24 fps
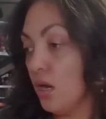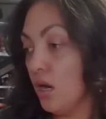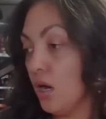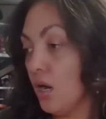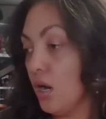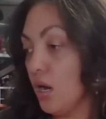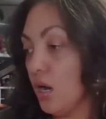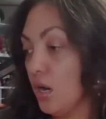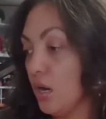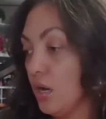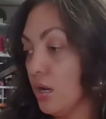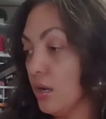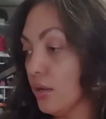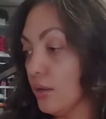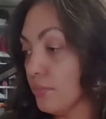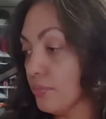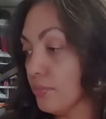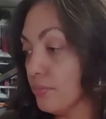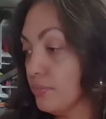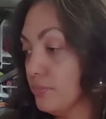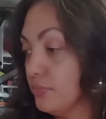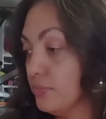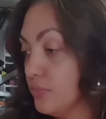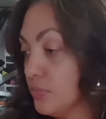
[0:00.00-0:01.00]

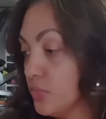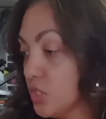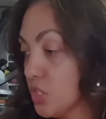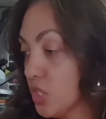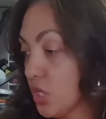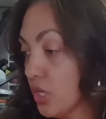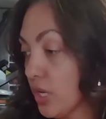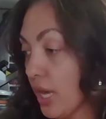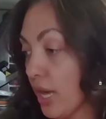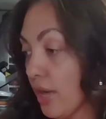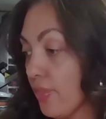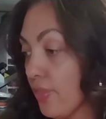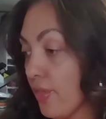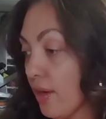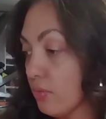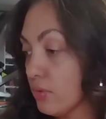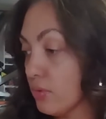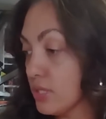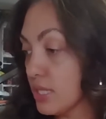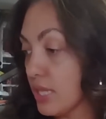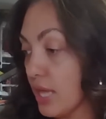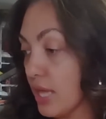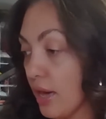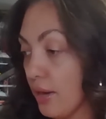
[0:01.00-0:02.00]
So yeah, that
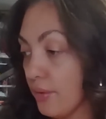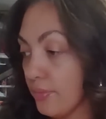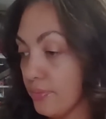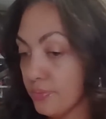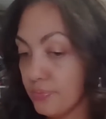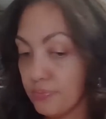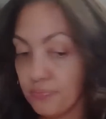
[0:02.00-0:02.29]
was that.